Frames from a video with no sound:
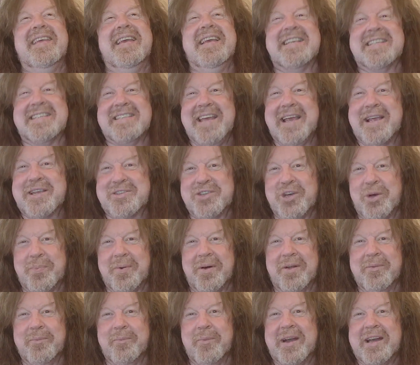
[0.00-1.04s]
He sneaks
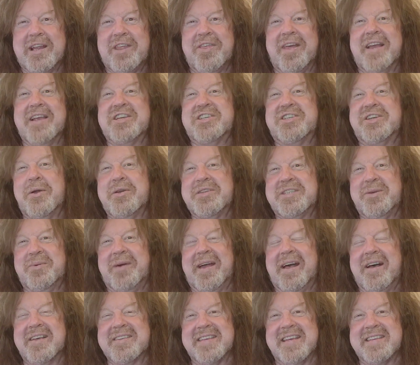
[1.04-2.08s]
up on where he thinks Josie
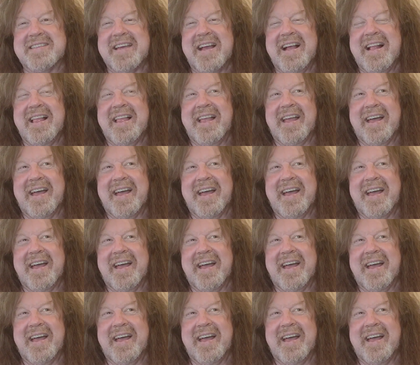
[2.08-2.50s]
Wales is,